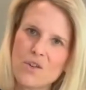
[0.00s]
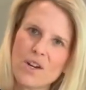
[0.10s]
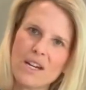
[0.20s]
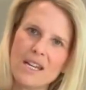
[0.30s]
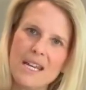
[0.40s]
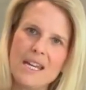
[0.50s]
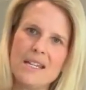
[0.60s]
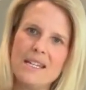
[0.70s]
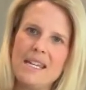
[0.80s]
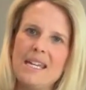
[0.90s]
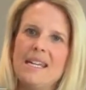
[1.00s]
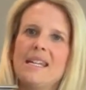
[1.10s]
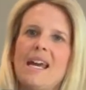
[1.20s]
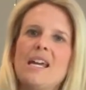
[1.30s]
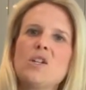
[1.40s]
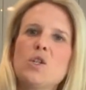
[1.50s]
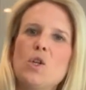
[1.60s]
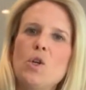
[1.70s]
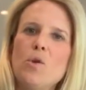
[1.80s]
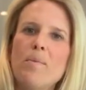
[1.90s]
you're going to need a
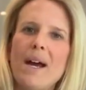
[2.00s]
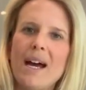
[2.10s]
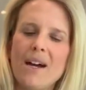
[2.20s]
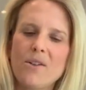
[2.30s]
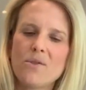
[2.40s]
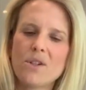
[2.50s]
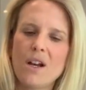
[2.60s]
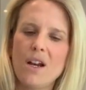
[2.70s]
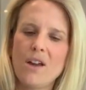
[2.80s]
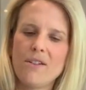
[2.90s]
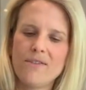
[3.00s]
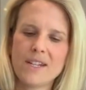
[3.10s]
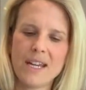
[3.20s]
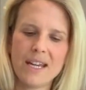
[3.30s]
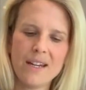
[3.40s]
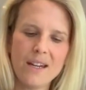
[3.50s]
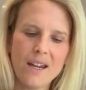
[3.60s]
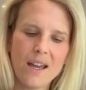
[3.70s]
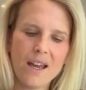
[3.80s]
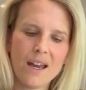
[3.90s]
2-pound loaf tin,
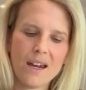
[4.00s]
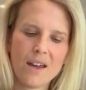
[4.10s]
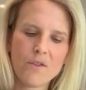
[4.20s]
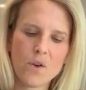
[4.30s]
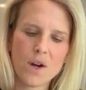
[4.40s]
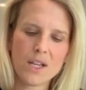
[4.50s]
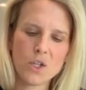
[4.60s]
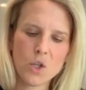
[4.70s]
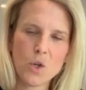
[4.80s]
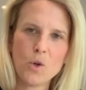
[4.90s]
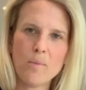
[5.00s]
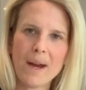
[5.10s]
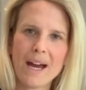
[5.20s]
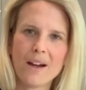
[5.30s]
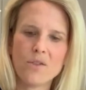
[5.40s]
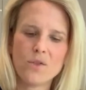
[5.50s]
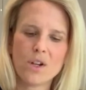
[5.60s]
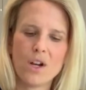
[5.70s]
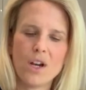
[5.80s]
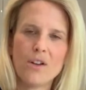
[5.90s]
and I've got a
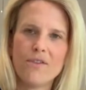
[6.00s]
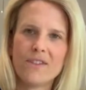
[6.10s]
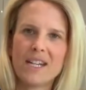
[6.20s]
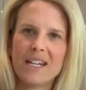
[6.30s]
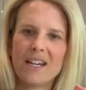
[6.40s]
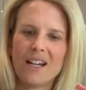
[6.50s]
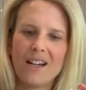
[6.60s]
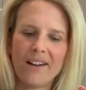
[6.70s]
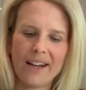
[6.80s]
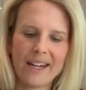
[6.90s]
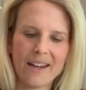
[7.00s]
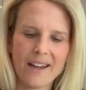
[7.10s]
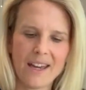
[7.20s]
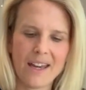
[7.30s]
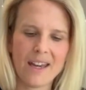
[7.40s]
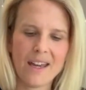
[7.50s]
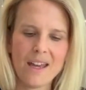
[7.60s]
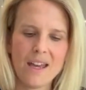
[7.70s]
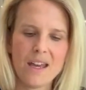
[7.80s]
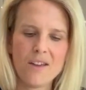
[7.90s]
2-pound loaf tin liner here.
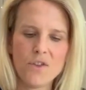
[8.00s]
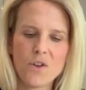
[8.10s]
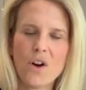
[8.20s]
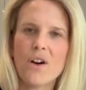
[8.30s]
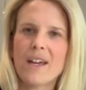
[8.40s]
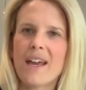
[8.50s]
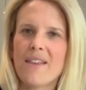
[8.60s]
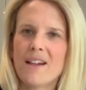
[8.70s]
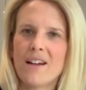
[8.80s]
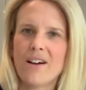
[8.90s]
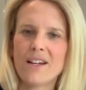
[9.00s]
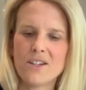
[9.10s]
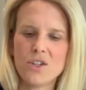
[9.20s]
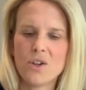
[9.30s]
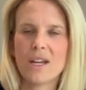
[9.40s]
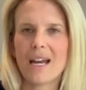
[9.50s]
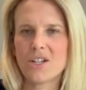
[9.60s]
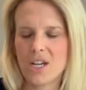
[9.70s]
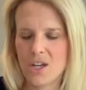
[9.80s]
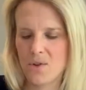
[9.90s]
If you can't get the liners, you can
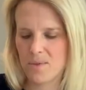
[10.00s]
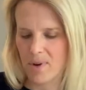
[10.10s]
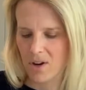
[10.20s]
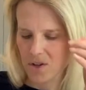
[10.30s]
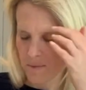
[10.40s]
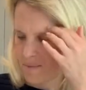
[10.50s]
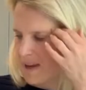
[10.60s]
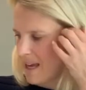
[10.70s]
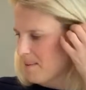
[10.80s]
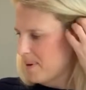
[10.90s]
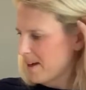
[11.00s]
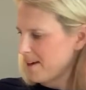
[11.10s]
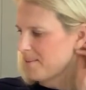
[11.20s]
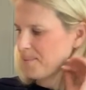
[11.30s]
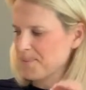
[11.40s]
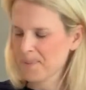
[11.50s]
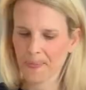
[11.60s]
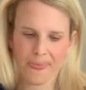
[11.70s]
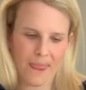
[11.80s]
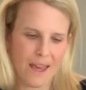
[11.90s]
actually use parchment paper.
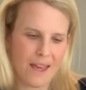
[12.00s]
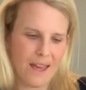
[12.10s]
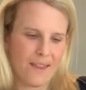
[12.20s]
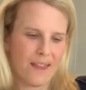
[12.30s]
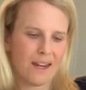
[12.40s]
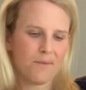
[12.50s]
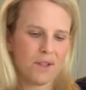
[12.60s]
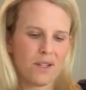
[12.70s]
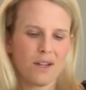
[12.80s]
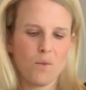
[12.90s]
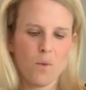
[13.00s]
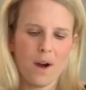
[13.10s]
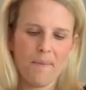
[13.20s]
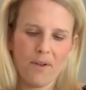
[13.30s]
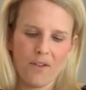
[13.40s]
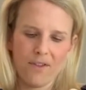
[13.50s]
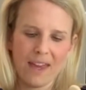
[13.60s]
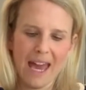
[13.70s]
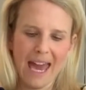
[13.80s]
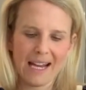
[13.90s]
Then I'm just going to wipe off
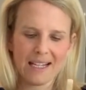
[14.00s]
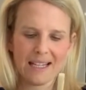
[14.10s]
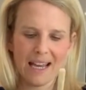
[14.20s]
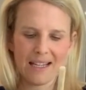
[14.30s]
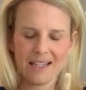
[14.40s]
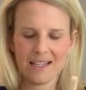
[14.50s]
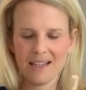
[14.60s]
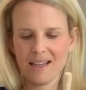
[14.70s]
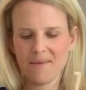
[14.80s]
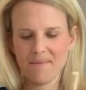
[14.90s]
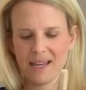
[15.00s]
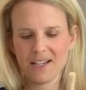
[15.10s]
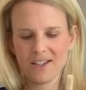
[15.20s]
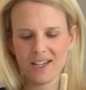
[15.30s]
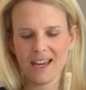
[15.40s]
the excess mixture